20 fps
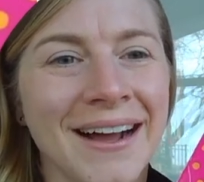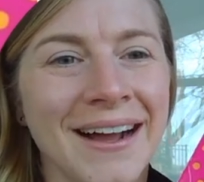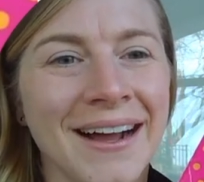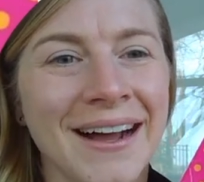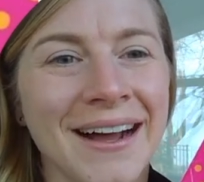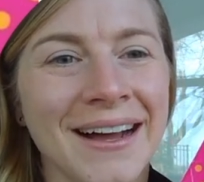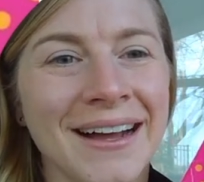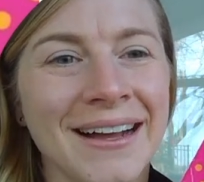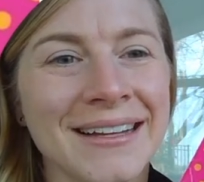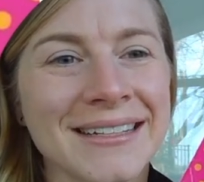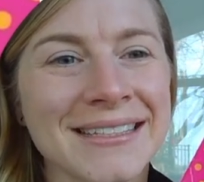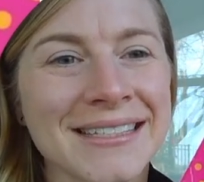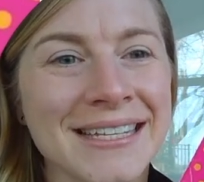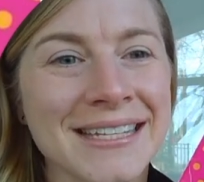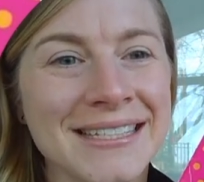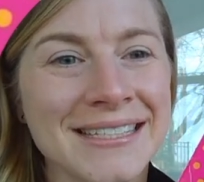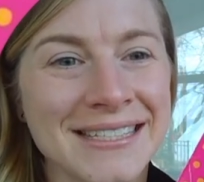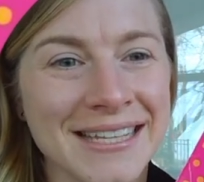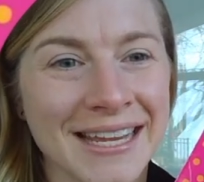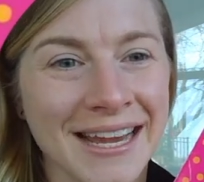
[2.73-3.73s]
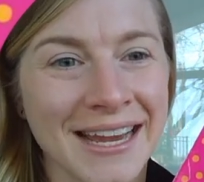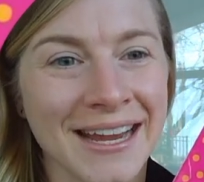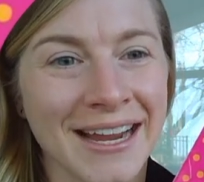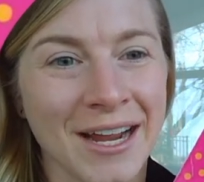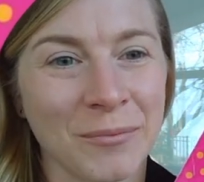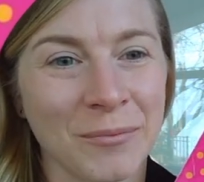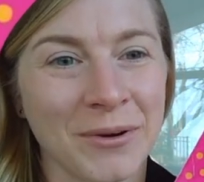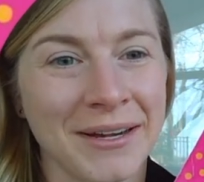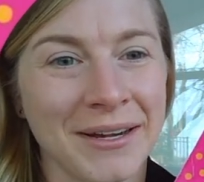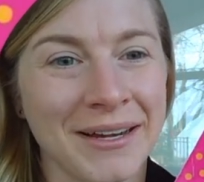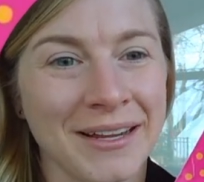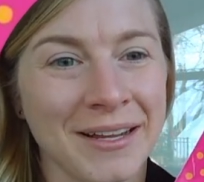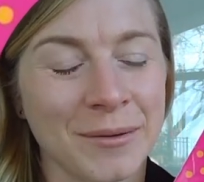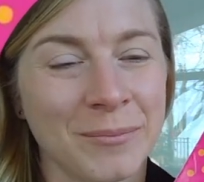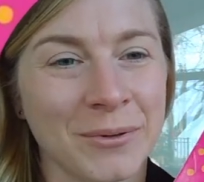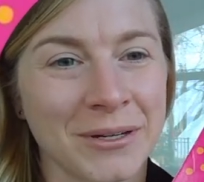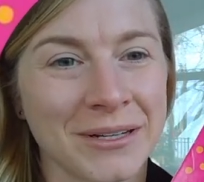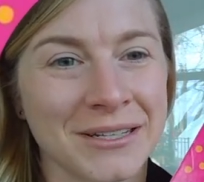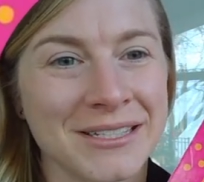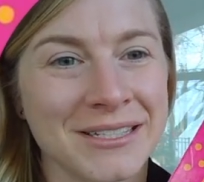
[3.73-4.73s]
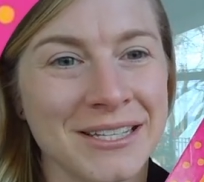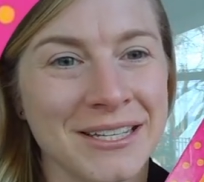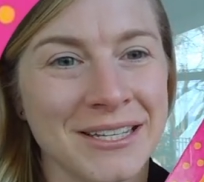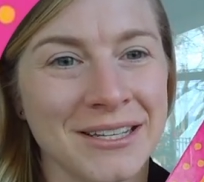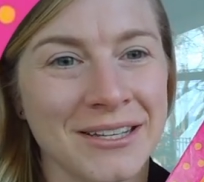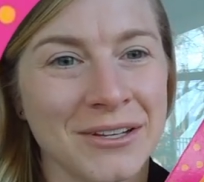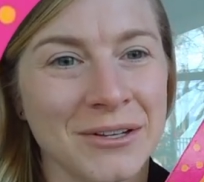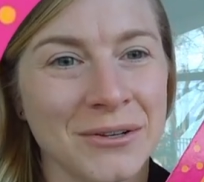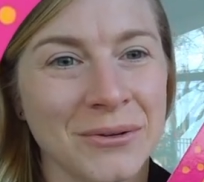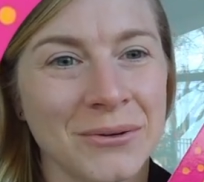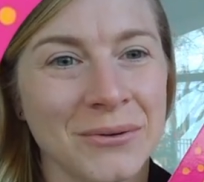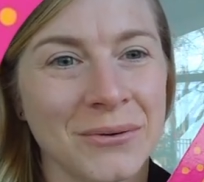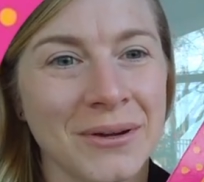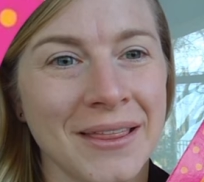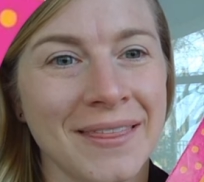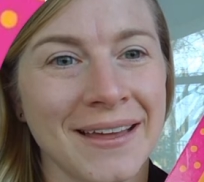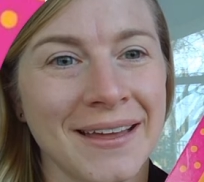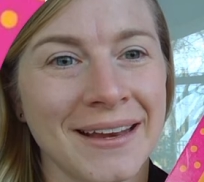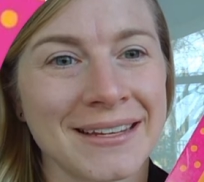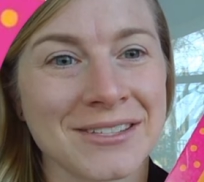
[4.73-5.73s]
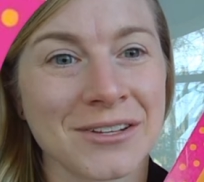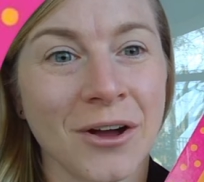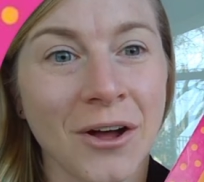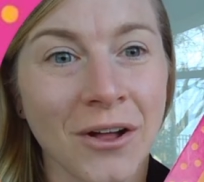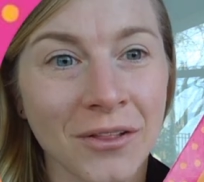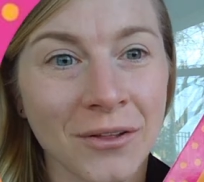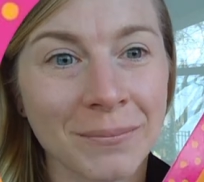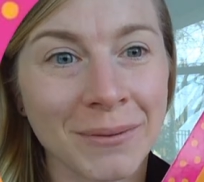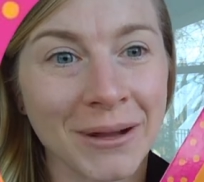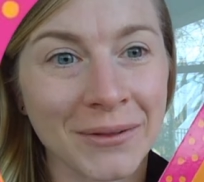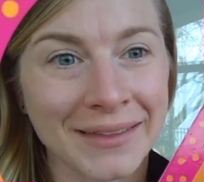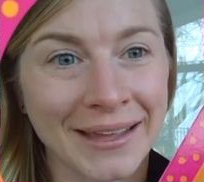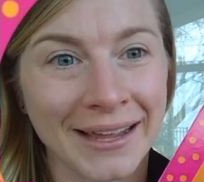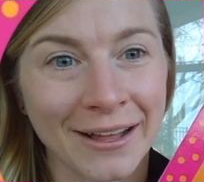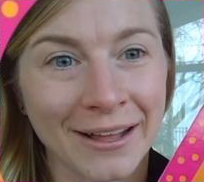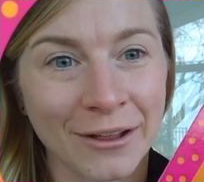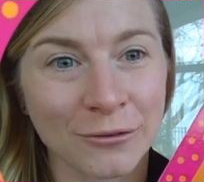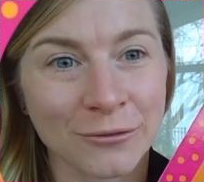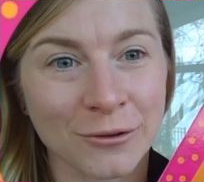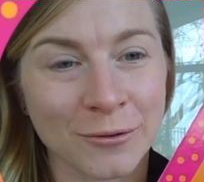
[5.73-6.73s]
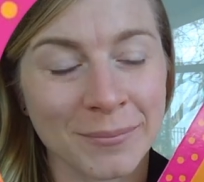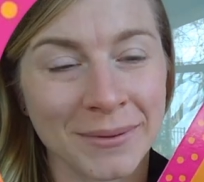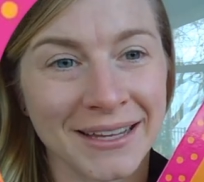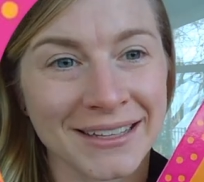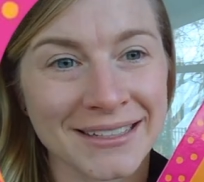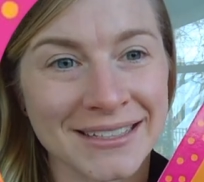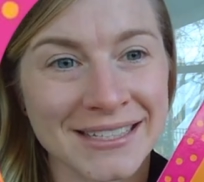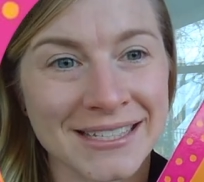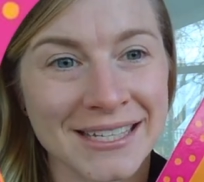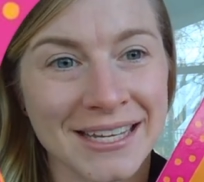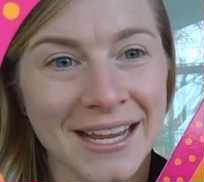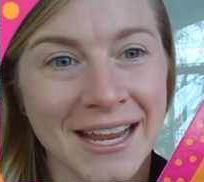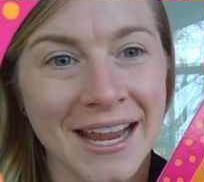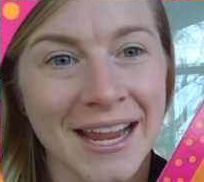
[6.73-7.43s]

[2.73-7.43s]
Uh, today, I'm reading a book to you that is all about the alphabet.